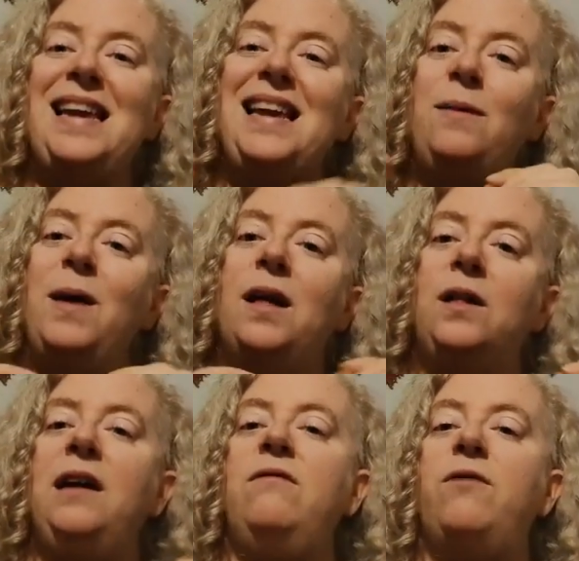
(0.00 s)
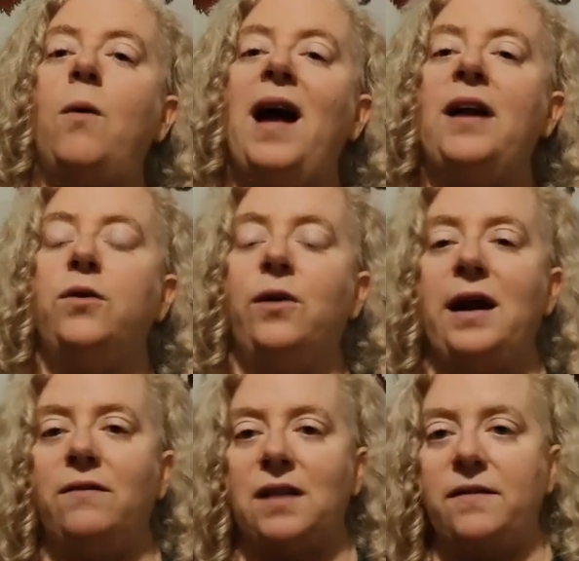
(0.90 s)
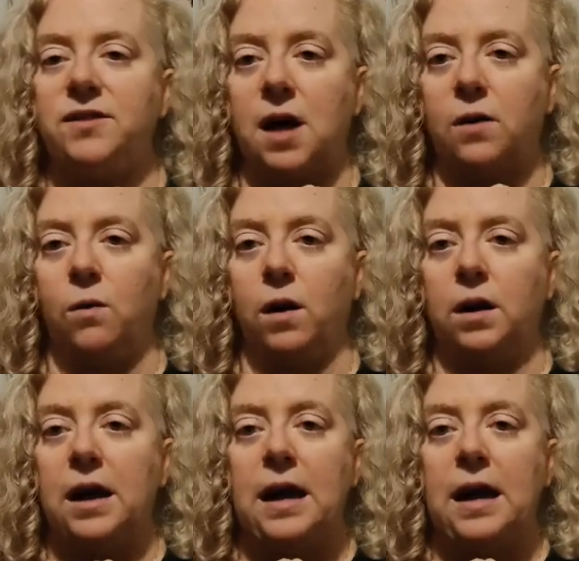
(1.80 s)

Email info at creativelife.org.